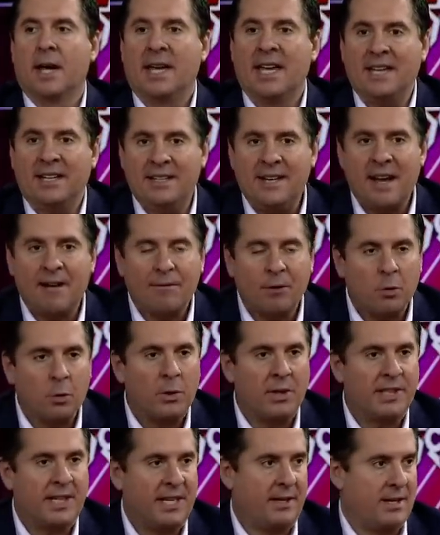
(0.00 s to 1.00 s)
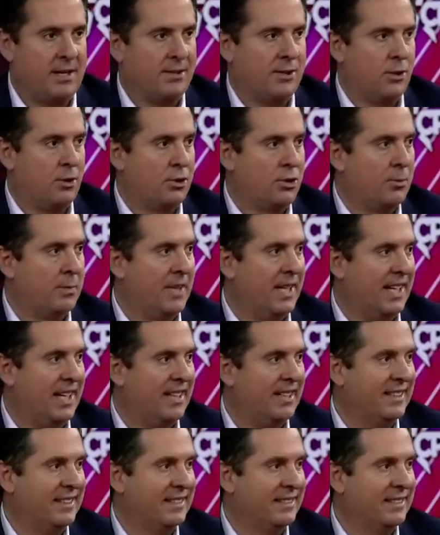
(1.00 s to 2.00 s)
he never would get on social
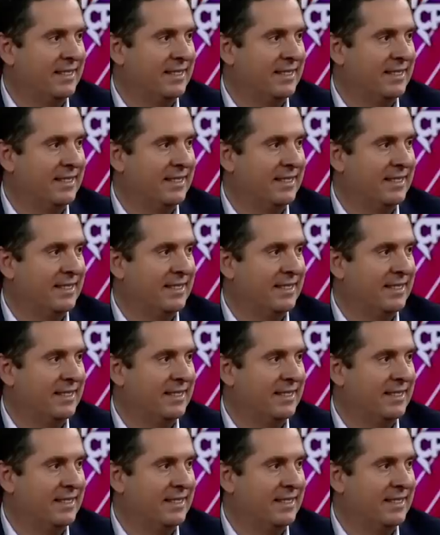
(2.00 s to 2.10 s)
media.